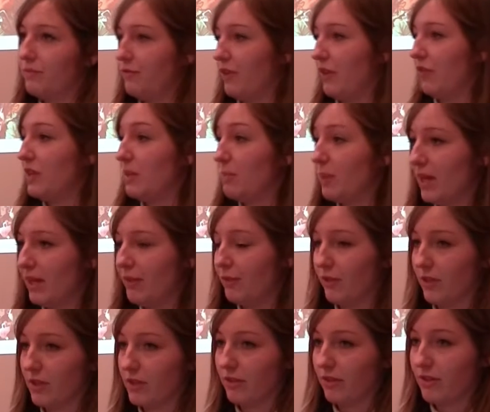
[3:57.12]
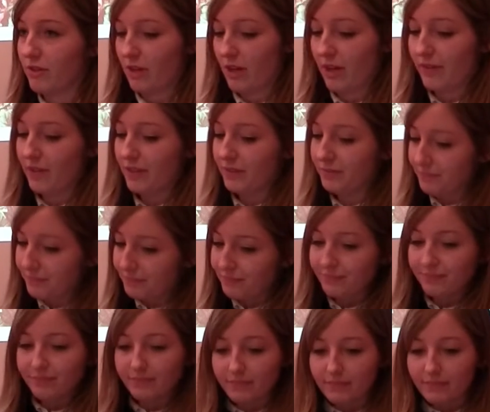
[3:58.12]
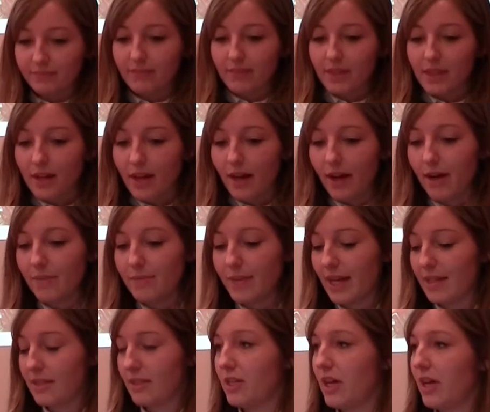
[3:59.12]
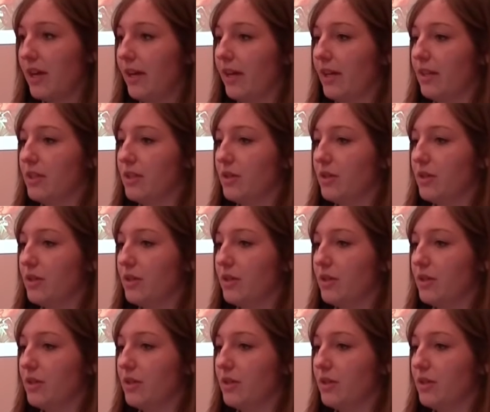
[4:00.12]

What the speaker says: 50p for a screwdriver. That's turning